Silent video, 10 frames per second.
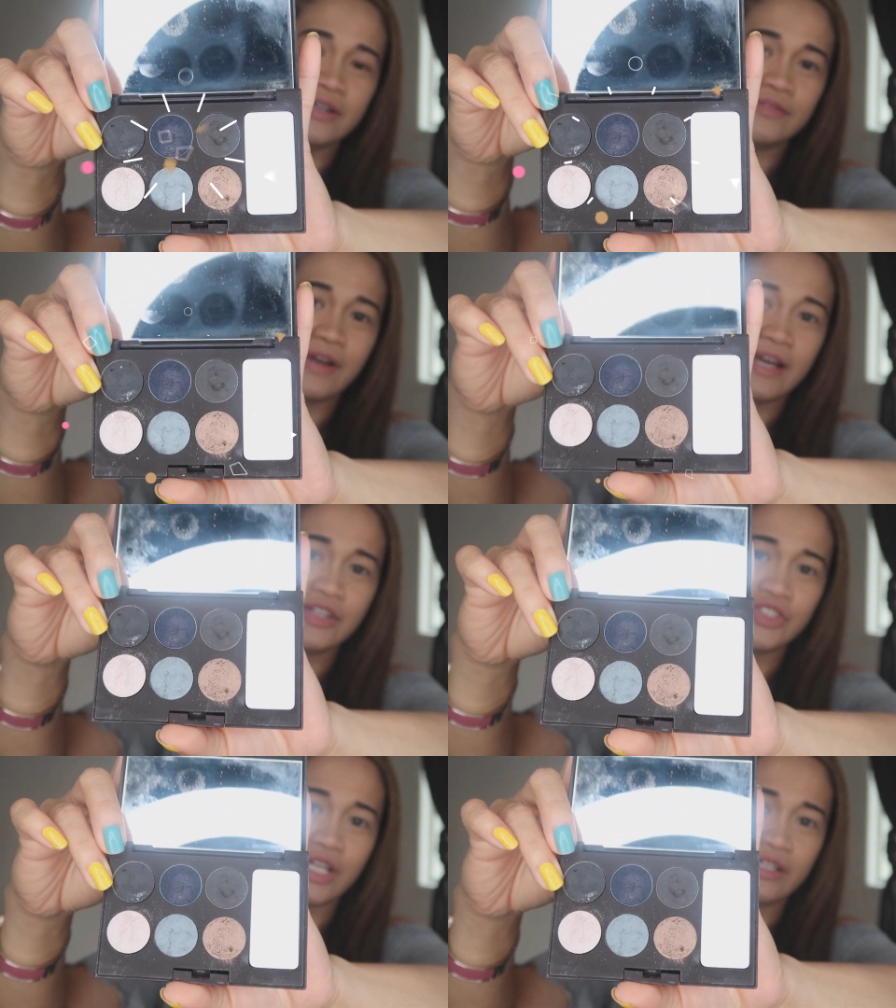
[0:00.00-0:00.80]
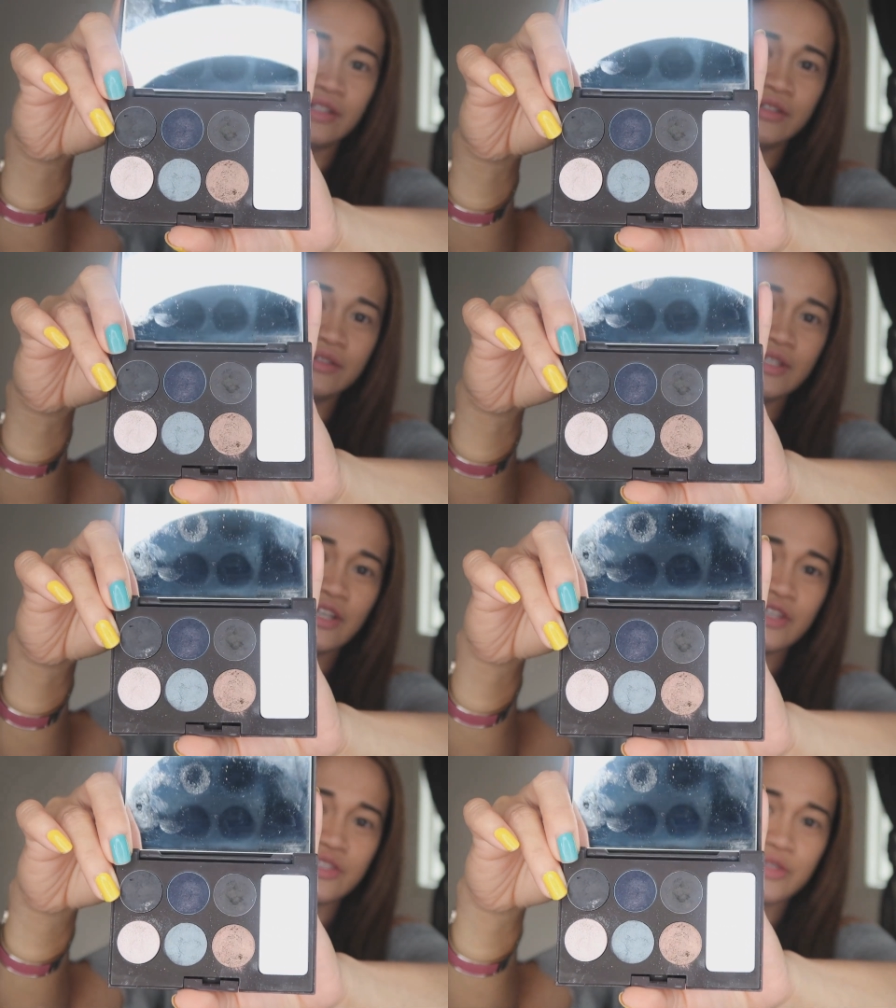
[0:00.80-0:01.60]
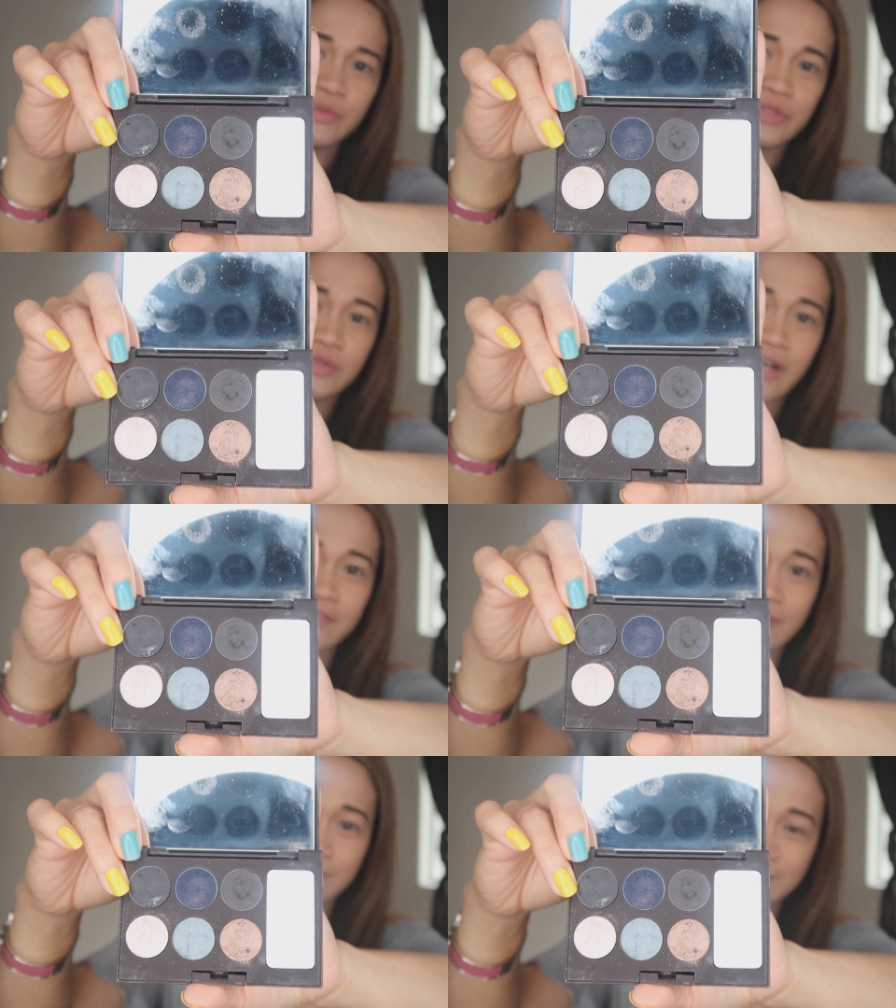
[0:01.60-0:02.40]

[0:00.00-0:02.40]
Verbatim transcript: of eyeshadow. So we do have